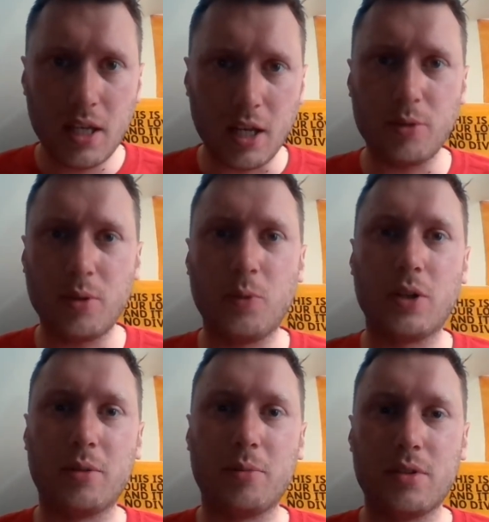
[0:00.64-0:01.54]
Hello and
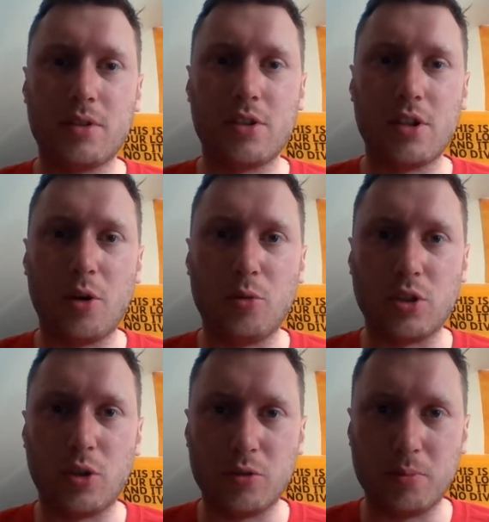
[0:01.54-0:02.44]
welcome to the Old
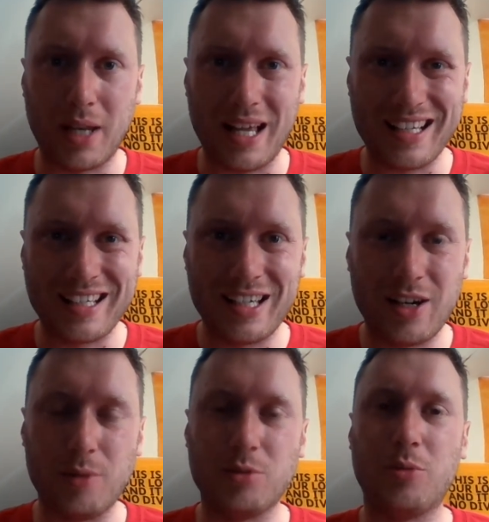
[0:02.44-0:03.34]
Golden Black.
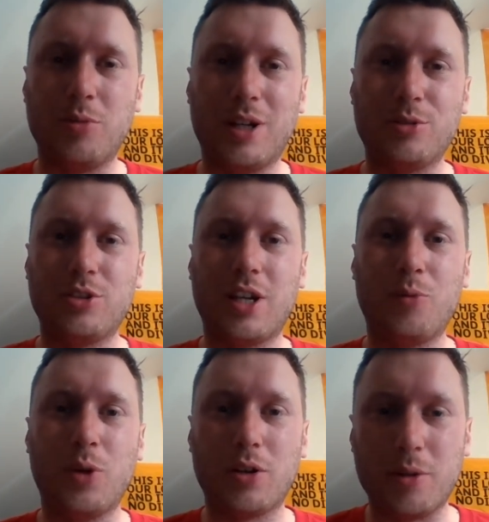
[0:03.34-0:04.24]
I'm Tom Rouse and
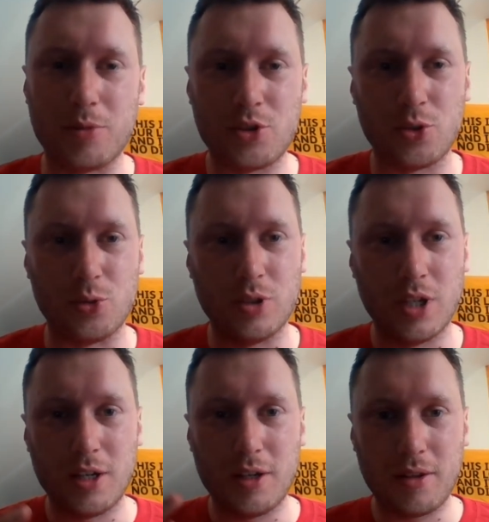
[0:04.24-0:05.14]
welcome to
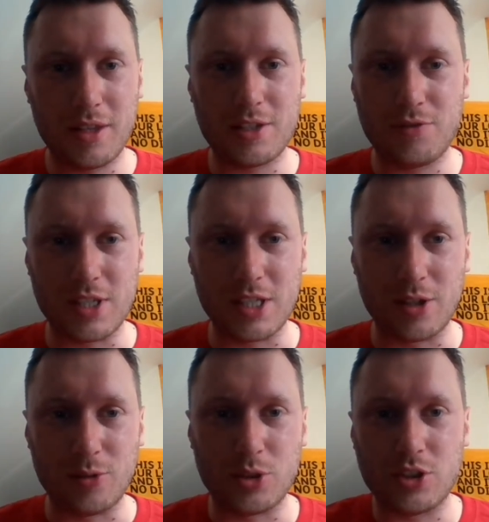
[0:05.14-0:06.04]
this
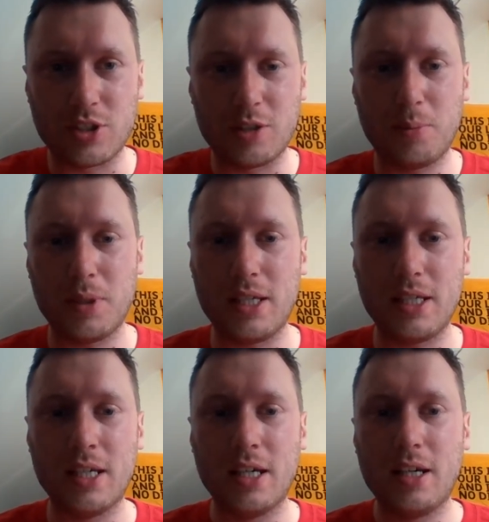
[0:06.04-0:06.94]
video, which is going to
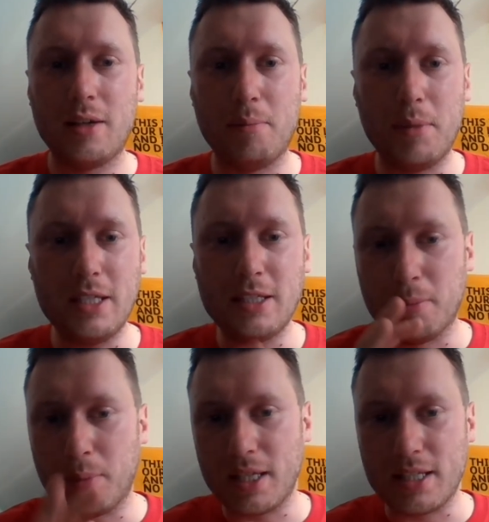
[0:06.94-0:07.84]
be me
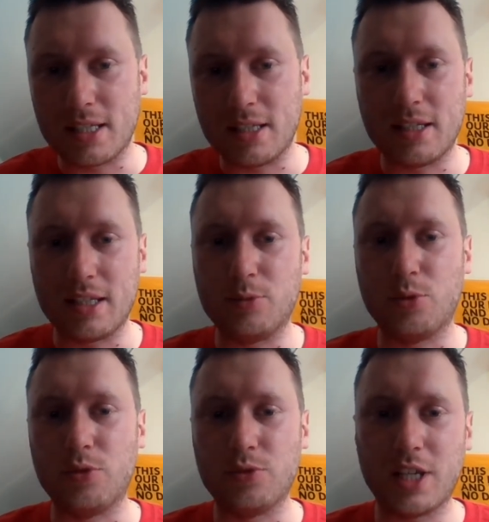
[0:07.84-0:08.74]
completing the
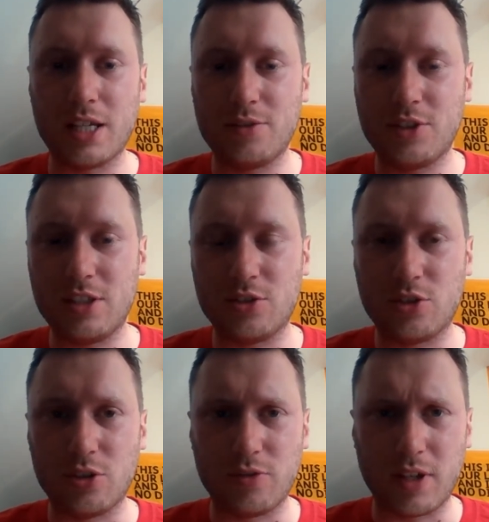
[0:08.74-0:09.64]
Wolves end of season
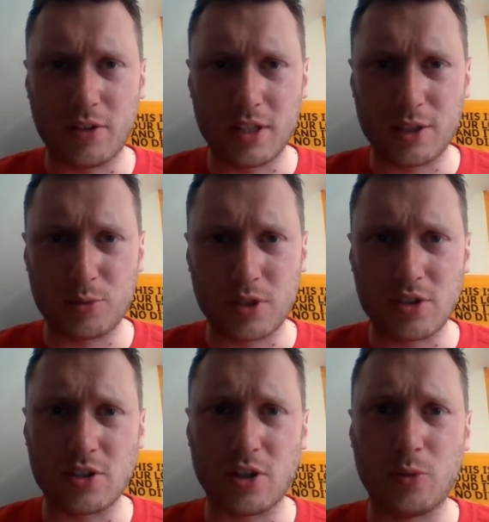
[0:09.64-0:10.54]
survey on the Express
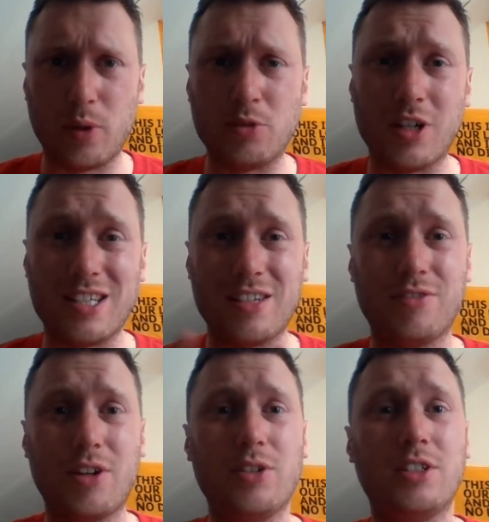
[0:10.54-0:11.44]
and Star website. I did a
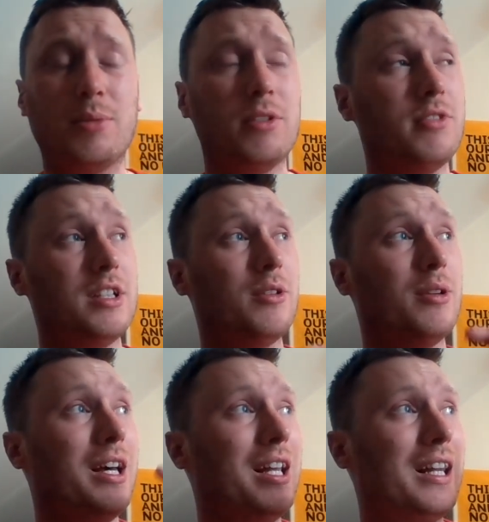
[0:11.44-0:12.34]
very similar video
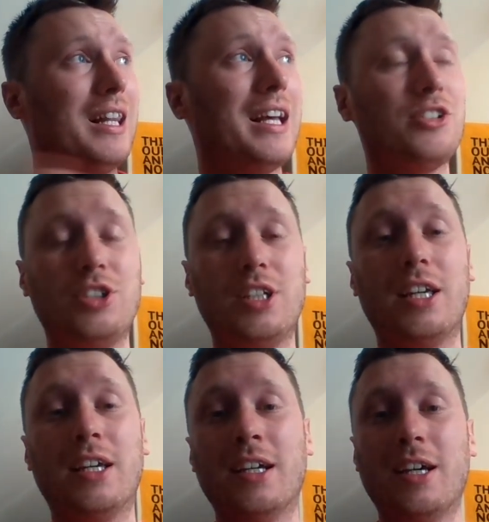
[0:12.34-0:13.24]
last
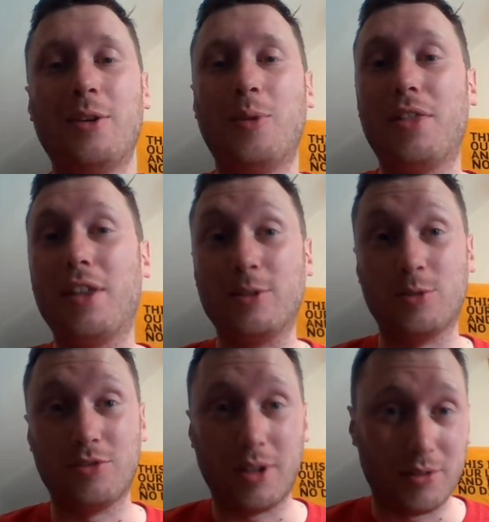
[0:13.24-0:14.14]
year where things
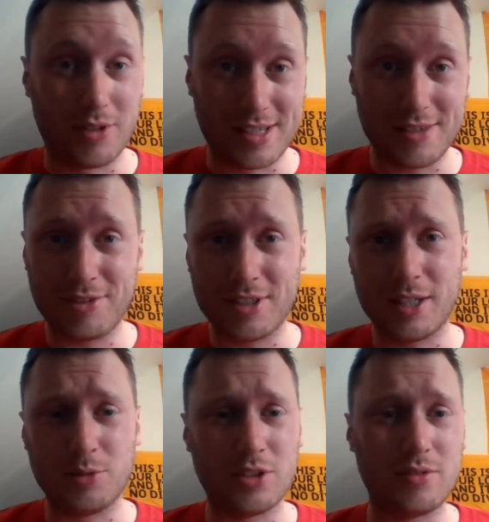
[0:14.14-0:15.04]
were very, very different and
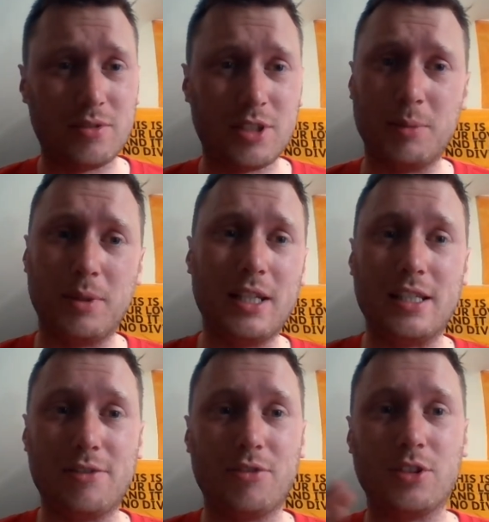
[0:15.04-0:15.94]
it was a completely
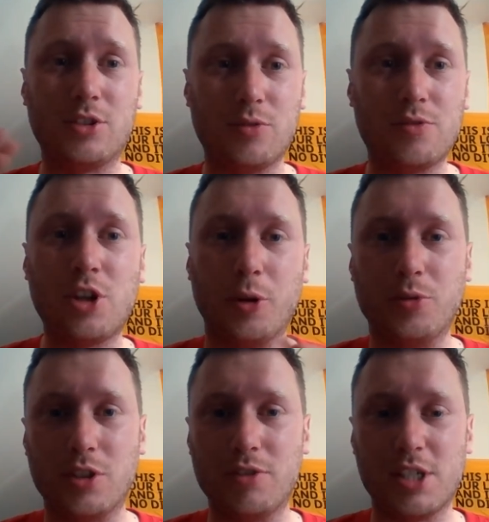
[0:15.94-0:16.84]
different sort of tone
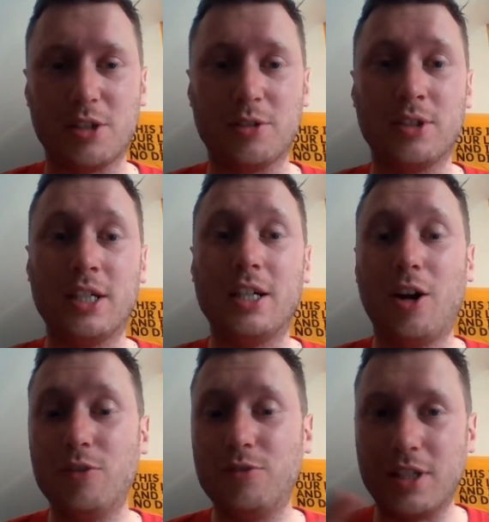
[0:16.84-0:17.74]
to the video.
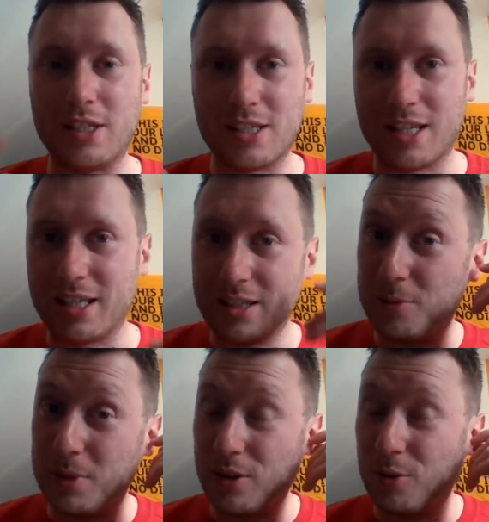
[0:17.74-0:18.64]
Hopefully today
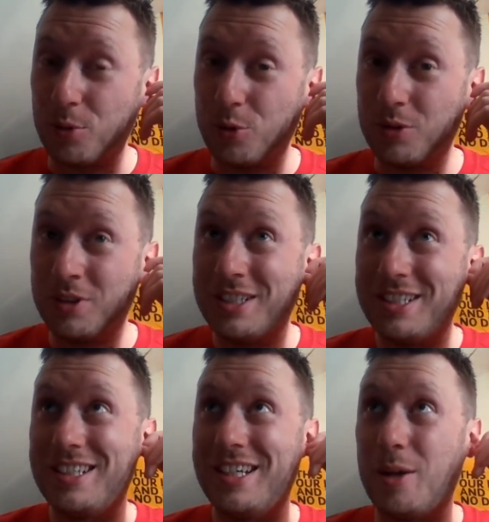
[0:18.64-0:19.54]
there'll be a lot more
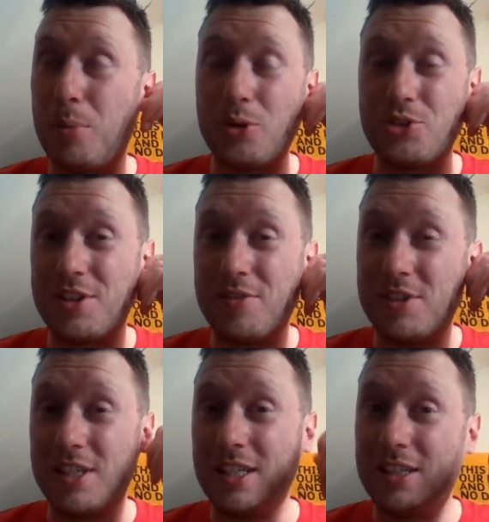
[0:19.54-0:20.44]

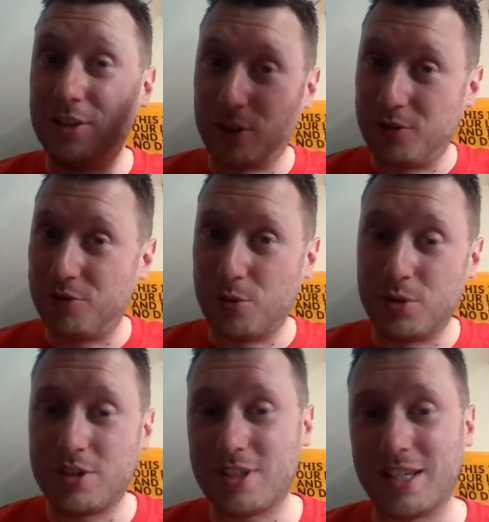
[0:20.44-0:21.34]
positivity looking forward
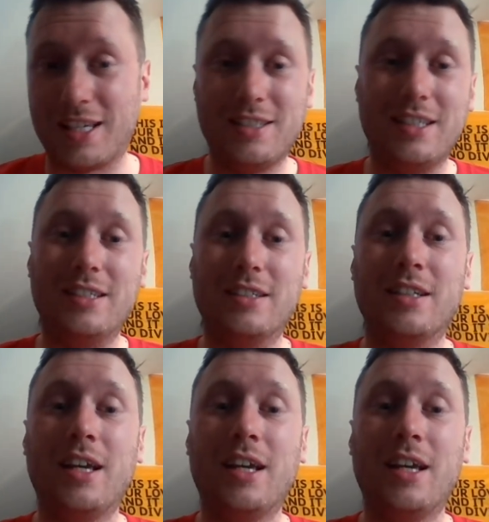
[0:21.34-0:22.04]
to next season.